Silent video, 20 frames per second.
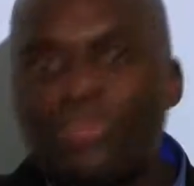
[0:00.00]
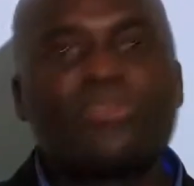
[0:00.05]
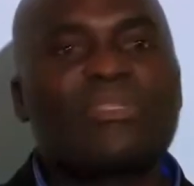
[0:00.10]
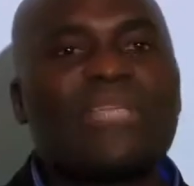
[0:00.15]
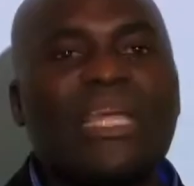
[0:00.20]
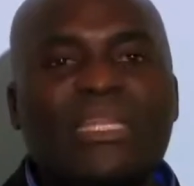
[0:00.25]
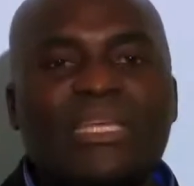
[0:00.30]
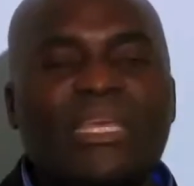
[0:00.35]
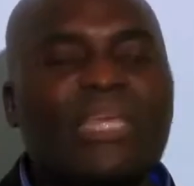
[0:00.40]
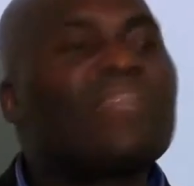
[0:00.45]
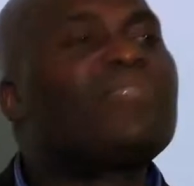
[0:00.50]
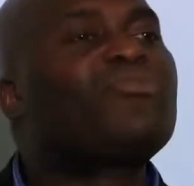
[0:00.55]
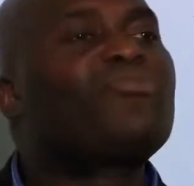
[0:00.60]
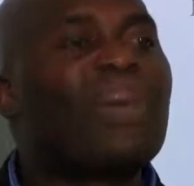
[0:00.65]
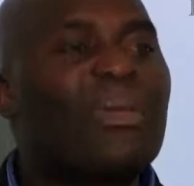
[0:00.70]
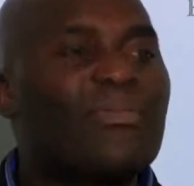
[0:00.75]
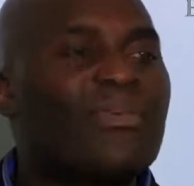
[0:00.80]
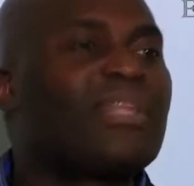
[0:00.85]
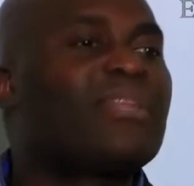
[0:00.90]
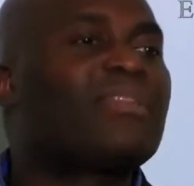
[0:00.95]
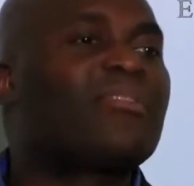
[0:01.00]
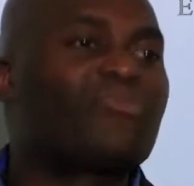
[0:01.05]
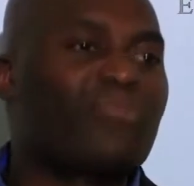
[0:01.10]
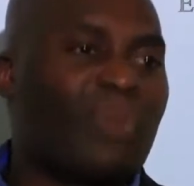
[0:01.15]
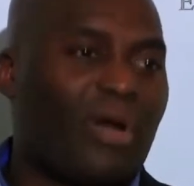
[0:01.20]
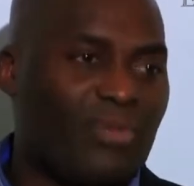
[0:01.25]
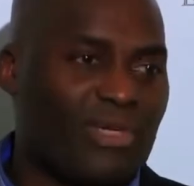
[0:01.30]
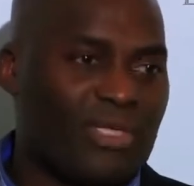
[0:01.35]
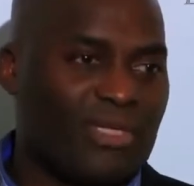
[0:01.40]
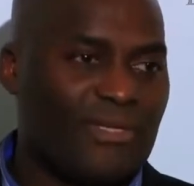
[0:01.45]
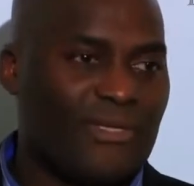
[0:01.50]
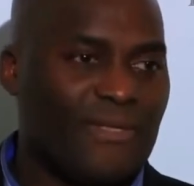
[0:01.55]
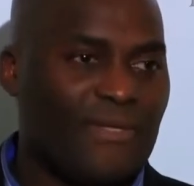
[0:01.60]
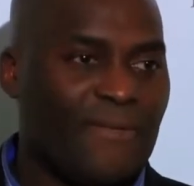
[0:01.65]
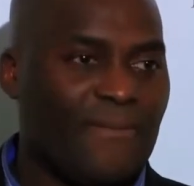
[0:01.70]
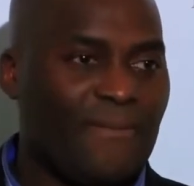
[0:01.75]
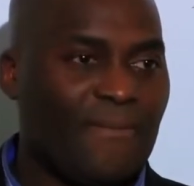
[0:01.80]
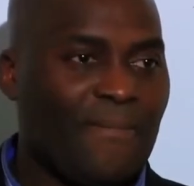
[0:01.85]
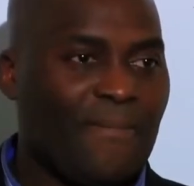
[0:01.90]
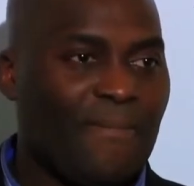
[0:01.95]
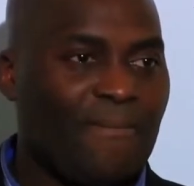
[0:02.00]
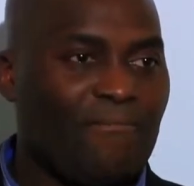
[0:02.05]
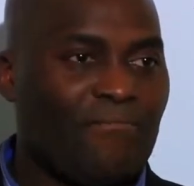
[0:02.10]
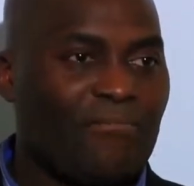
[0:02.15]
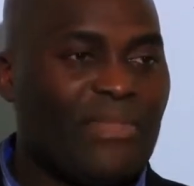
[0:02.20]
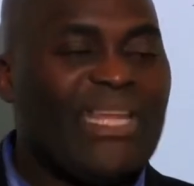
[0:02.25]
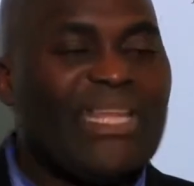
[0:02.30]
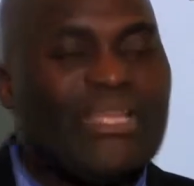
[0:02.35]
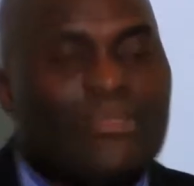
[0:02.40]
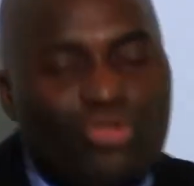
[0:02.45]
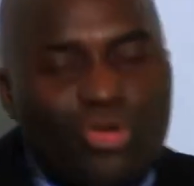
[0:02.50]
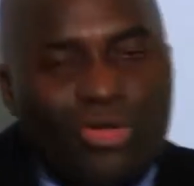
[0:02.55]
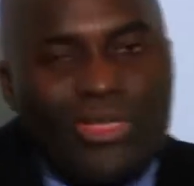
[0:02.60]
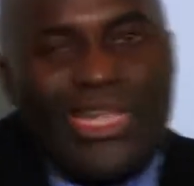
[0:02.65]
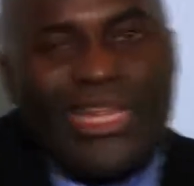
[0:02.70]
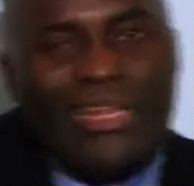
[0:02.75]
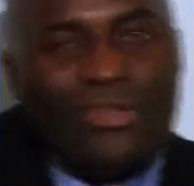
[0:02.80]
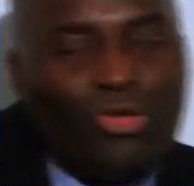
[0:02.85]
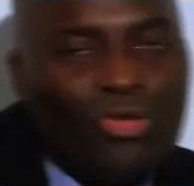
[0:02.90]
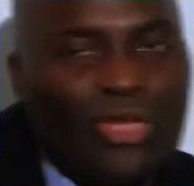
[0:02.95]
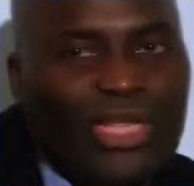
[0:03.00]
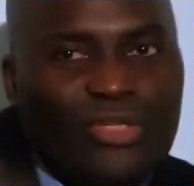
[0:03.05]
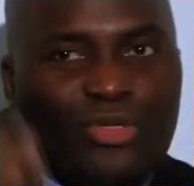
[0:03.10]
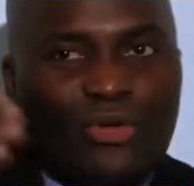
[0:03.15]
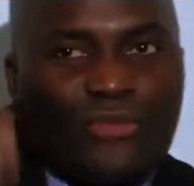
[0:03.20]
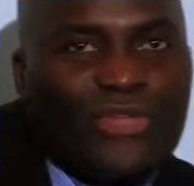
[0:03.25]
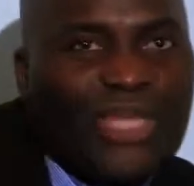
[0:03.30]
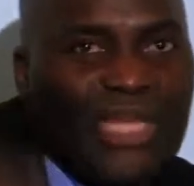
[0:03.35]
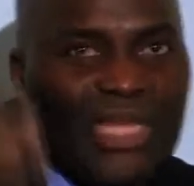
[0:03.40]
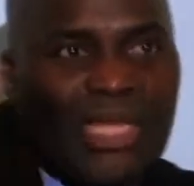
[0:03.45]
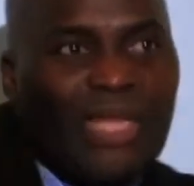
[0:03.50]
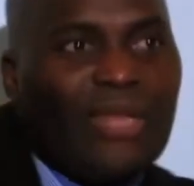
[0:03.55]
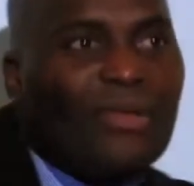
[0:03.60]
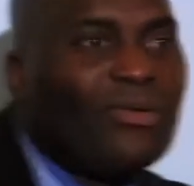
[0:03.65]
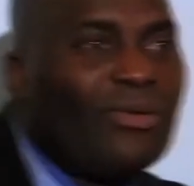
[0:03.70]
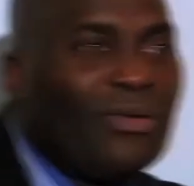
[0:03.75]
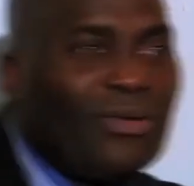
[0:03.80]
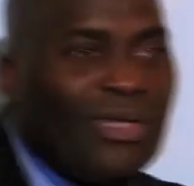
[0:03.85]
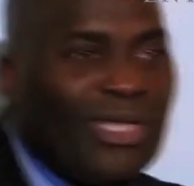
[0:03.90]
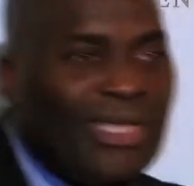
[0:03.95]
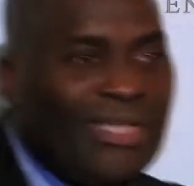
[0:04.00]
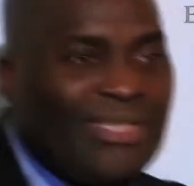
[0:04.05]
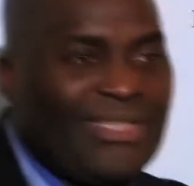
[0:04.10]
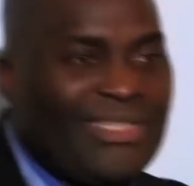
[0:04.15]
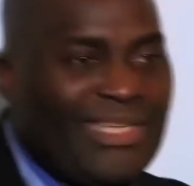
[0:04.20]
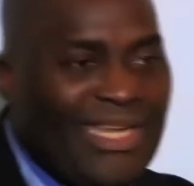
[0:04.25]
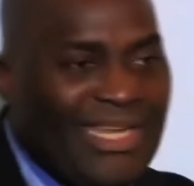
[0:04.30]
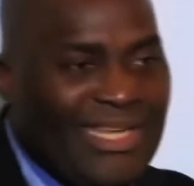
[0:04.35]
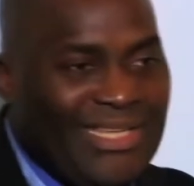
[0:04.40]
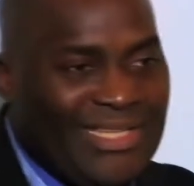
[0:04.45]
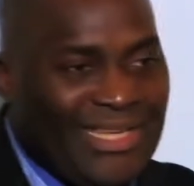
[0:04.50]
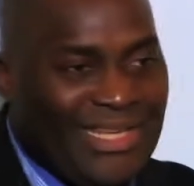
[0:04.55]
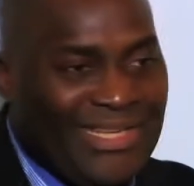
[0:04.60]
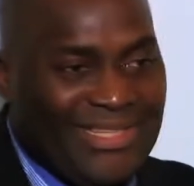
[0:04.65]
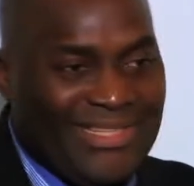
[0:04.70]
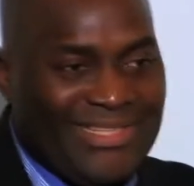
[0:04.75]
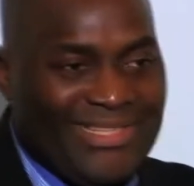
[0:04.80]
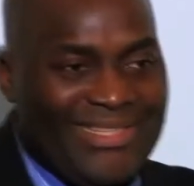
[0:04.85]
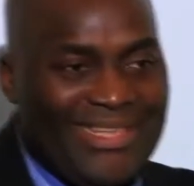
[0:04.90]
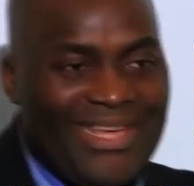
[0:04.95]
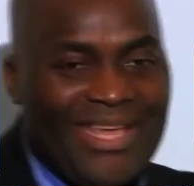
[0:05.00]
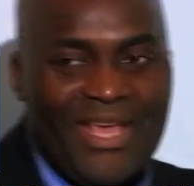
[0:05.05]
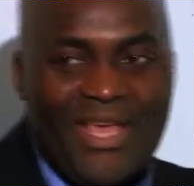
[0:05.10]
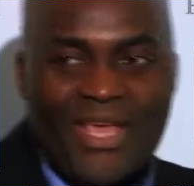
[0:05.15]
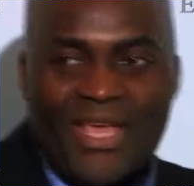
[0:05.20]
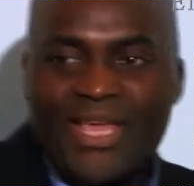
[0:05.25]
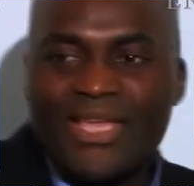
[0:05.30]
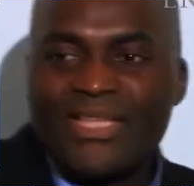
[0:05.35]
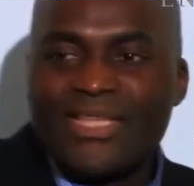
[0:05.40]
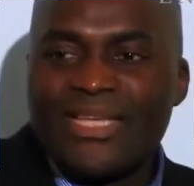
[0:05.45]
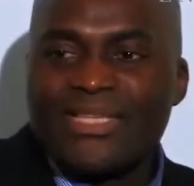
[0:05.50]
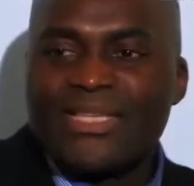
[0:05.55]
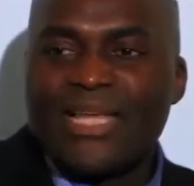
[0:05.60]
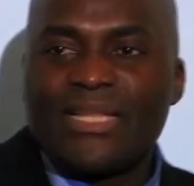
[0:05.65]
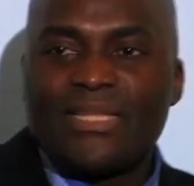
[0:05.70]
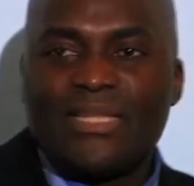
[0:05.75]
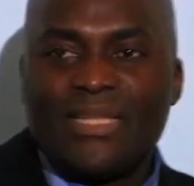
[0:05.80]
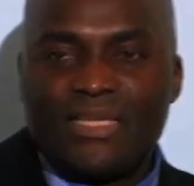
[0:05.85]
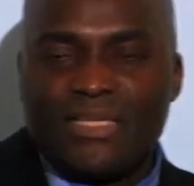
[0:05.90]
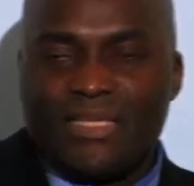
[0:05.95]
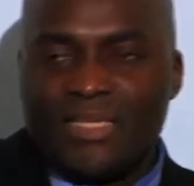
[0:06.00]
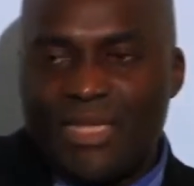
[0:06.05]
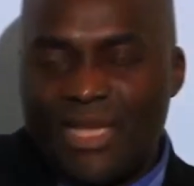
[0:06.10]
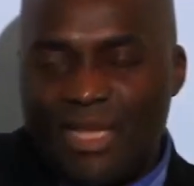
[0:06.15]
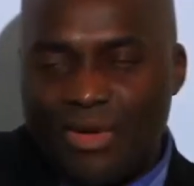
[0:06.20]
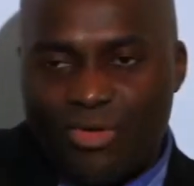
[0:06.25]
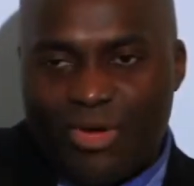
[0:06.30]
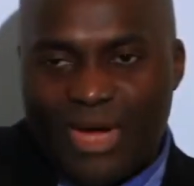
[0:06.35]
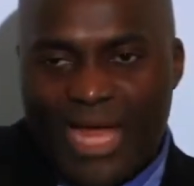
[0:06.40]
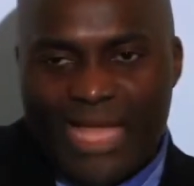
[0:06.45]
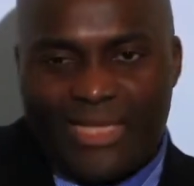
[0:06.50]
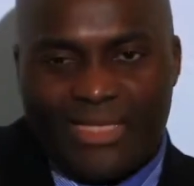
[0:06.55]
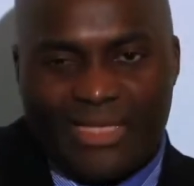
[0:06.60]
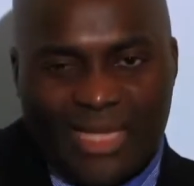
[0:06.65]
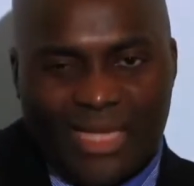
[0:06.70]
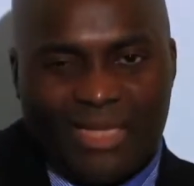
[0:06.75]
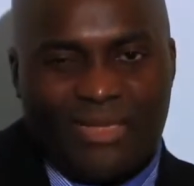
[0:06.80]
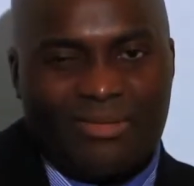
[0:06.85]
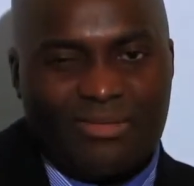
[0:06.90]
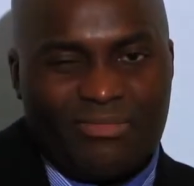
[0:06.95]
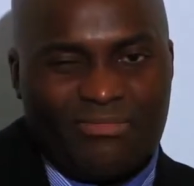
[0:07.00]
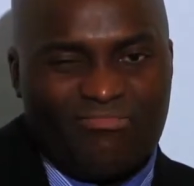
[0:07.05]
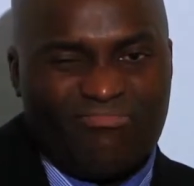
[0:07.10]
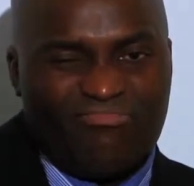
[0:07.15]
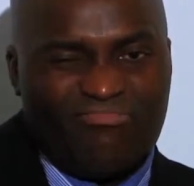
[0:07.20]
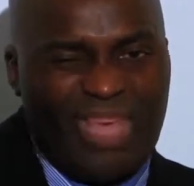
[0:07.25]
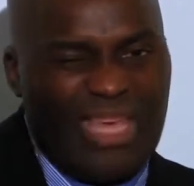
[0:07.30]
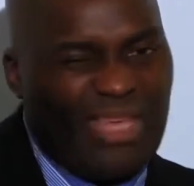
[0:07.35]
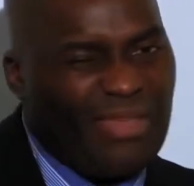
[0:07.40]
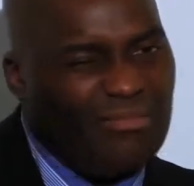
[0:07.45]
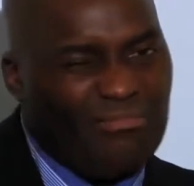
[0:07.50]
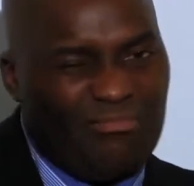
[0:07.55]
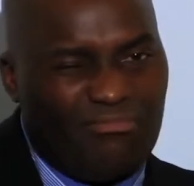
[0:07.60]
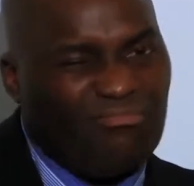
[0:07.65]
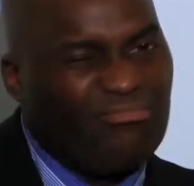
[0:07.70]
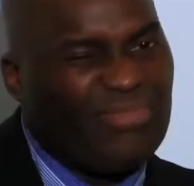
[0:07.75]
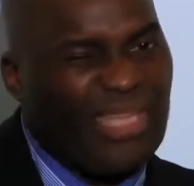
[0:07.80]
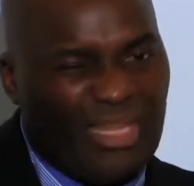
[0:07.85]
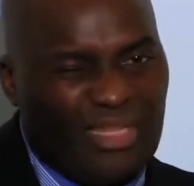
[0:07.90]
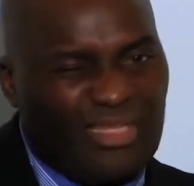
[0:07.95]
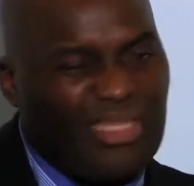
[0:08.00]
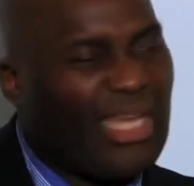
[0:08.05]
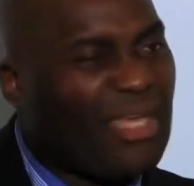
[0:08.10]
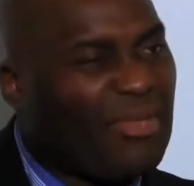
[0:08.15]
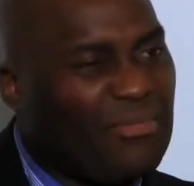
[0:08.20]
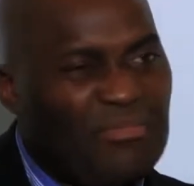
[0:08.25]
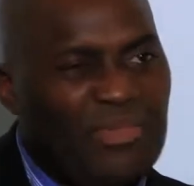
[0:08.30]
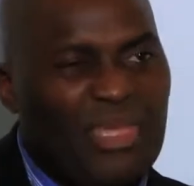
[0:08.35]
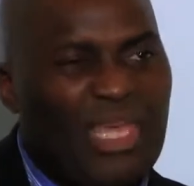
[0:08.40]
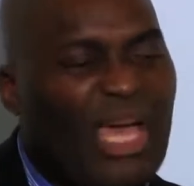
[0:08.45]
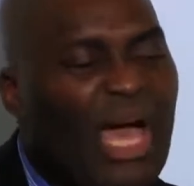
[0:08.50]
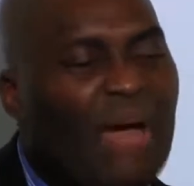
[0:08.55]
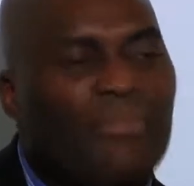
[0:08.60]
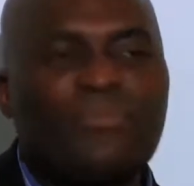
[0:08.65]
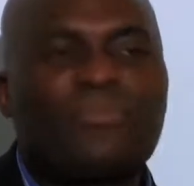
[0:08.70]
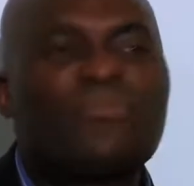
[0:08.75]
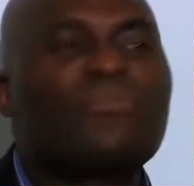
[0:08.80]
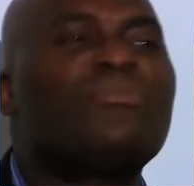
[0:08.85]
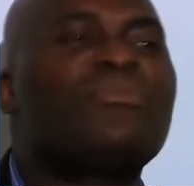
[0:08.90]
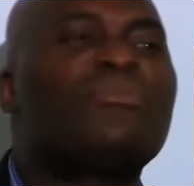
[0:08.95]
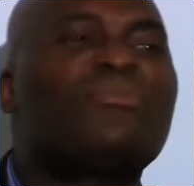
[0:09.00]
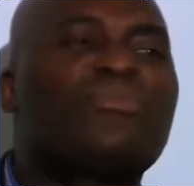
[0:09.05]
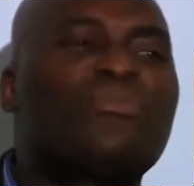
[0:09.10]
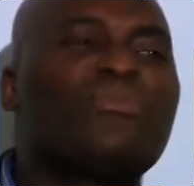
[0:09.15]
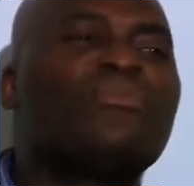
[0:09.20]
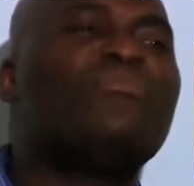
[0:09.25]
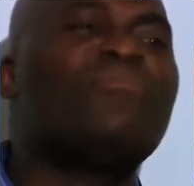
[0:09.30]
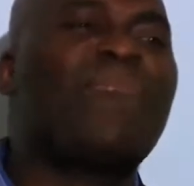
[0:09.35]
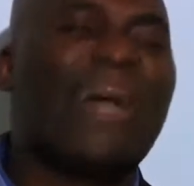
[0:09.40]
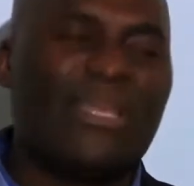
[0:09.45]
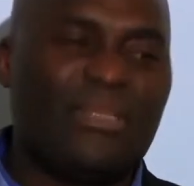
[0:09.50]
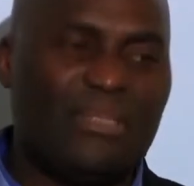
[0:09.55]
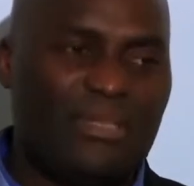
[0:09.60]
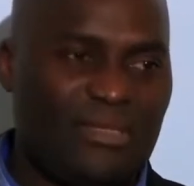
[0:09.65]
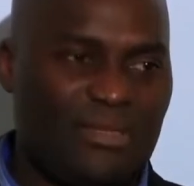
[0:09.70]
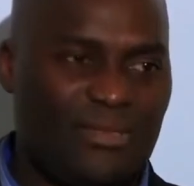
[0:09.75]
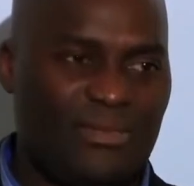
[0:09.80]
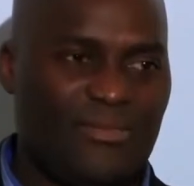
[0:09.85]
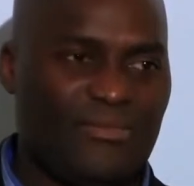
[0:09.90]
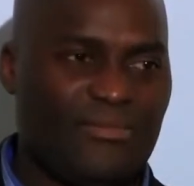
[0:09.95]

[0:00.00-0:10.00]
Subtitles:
knows that he can drive another 2 hours. But he's got the knowledge of the yellow. He says that this yellow light can take me up to 2 miles.